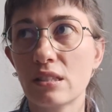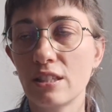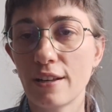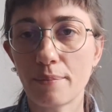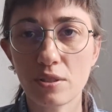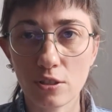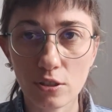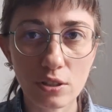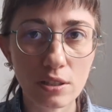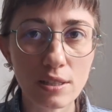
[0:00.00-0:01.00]
the
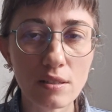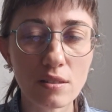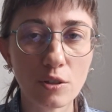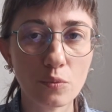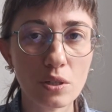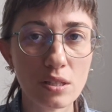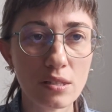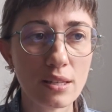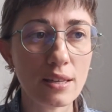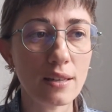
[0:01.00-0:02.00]
absurdities that we
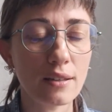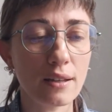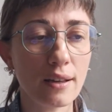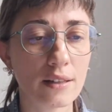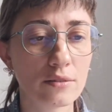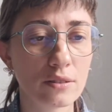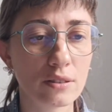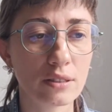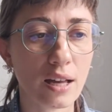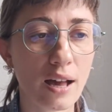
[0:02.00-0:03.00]
see
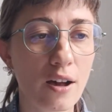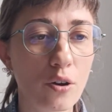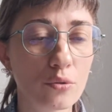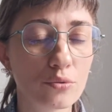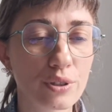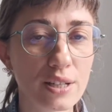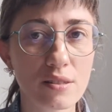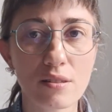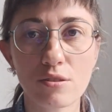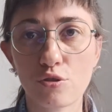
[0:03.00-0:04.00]
in how
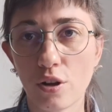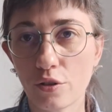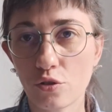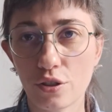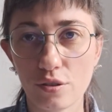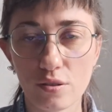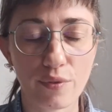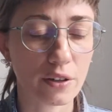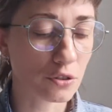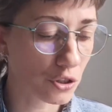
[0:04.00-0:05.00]
racist structures
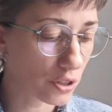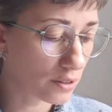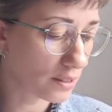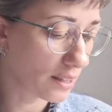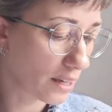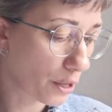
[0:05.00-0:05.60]
function.